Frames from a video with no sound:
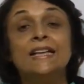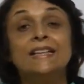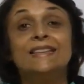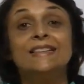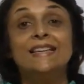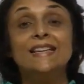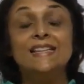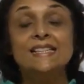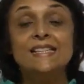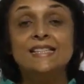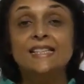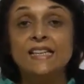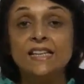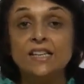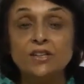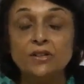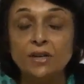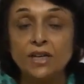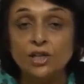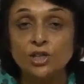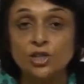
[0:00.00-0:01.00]
This
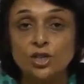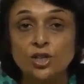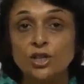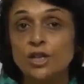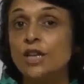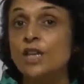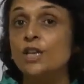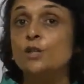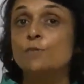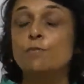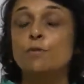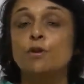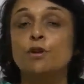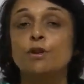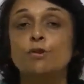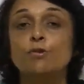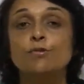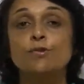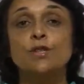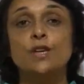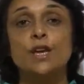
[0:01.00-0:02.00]
secretion is
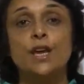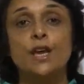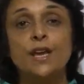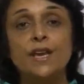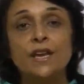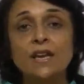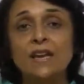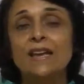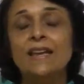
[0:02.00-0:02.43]
produced in